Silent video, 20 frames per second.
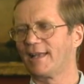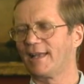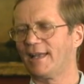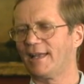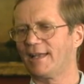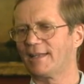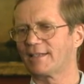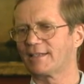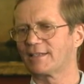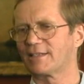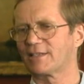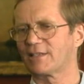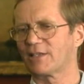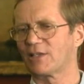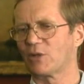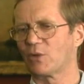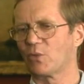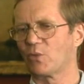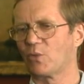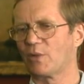And
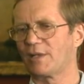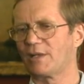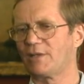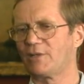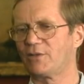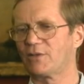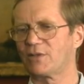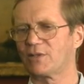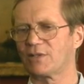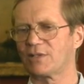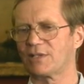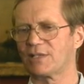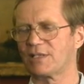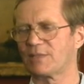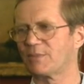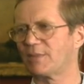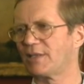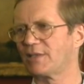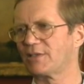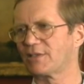when I look at his
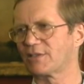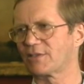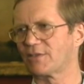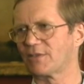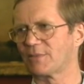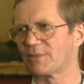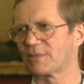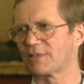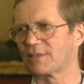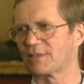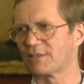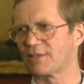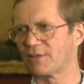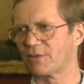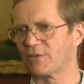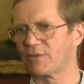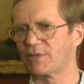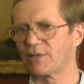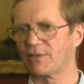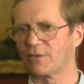manuscripts and so
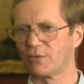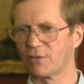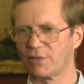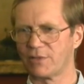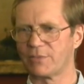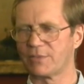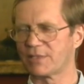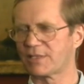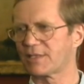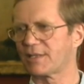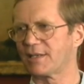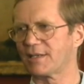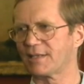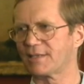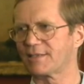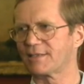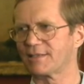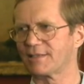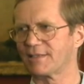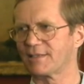on, they're all the
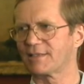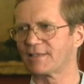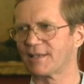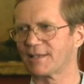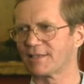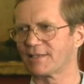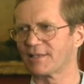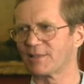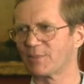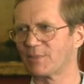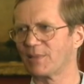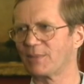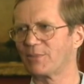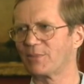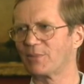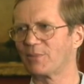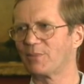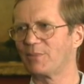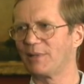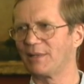mistakes that dyslexic
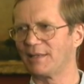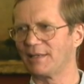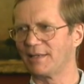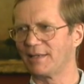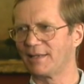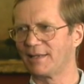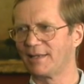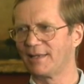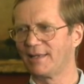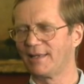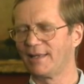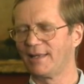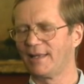people make.